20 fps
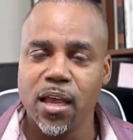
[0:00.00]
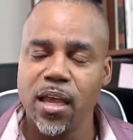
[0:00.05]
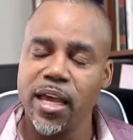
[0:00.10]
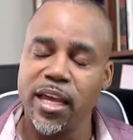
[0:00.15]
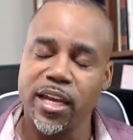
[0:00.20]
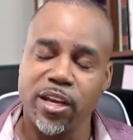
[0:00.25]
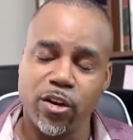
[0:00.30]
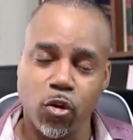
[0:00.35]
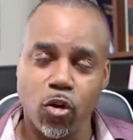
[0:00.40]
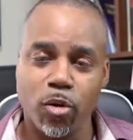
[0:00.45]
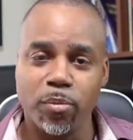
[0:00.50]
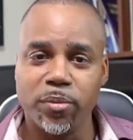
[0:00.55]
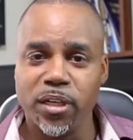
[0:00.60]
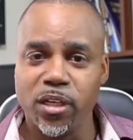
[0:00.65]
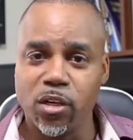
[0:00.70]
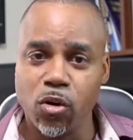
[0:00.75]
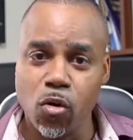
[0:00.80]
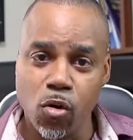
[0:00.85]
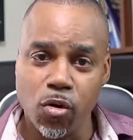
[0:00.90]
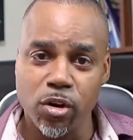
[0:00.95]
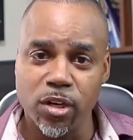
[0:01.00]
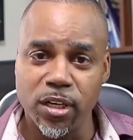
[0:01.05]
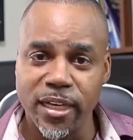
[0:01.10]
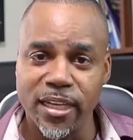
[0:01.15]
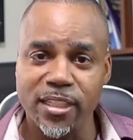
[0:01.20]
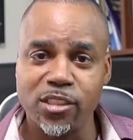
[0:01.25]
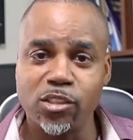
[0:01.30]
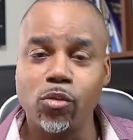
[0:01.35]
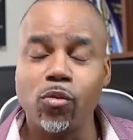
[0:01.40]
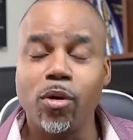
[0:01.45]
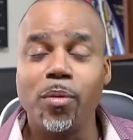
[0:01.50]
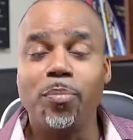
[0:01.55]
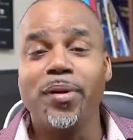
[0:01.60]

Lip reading: it normally correlates to a